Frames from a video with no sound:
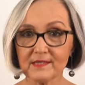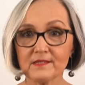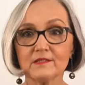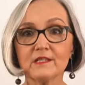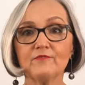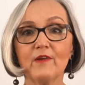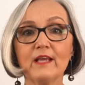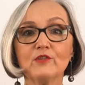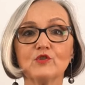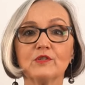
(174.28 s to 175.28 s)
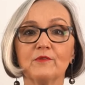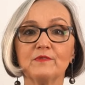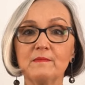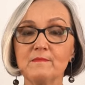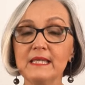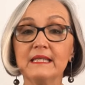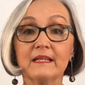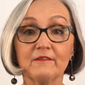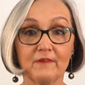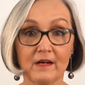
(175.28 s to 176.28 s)
is a reflection of the meaning
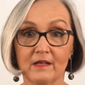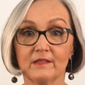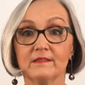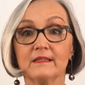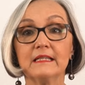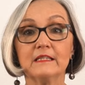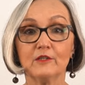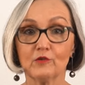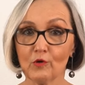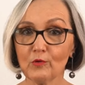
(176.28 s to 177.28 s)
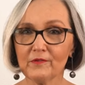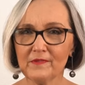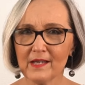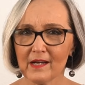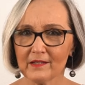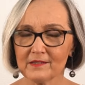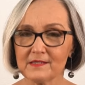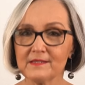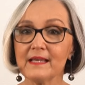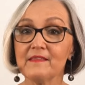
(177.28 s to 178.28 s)
of art, the role of the
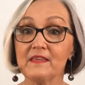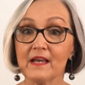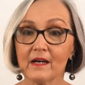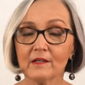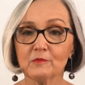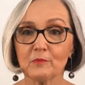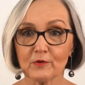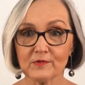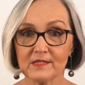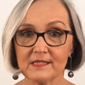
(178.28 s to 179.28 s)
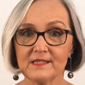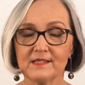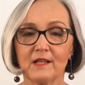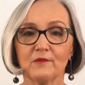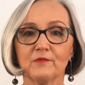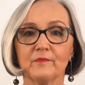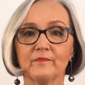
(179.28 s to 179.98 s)
artist and the art process itself.